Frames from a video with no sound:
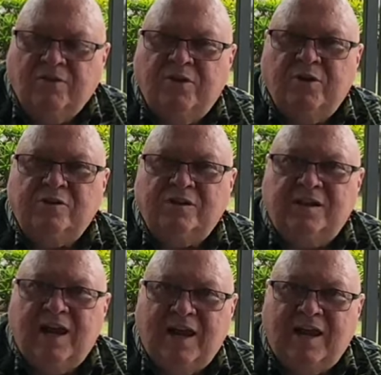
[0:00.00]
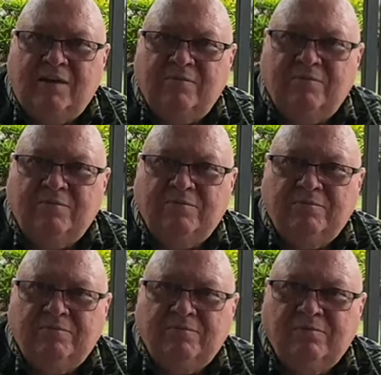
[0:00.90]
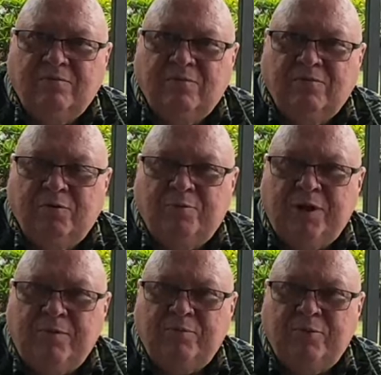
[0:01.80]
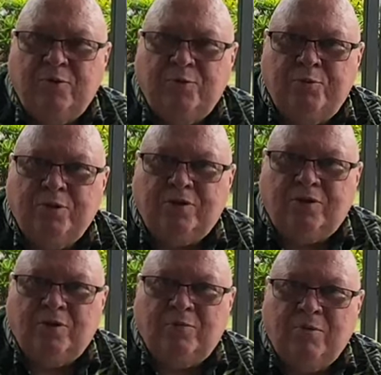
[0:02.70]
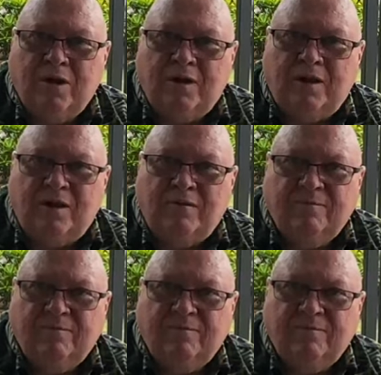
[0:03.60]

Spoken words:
There's a name for people who put their money